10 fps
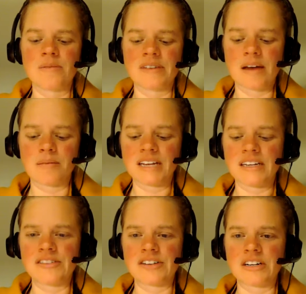Yeah, my
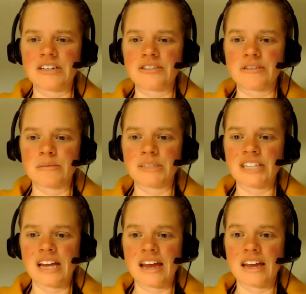teacher Garchar
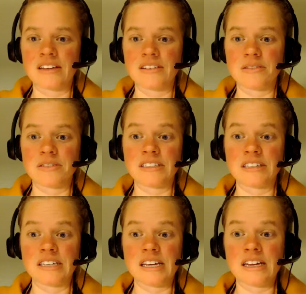Rinpoche has
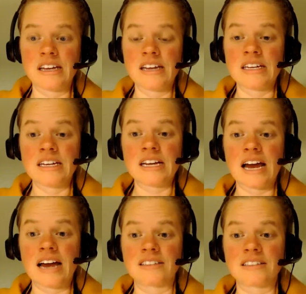recently
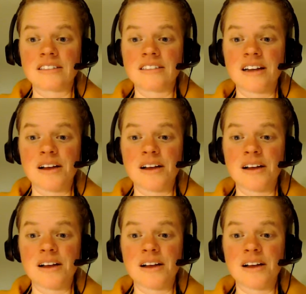asked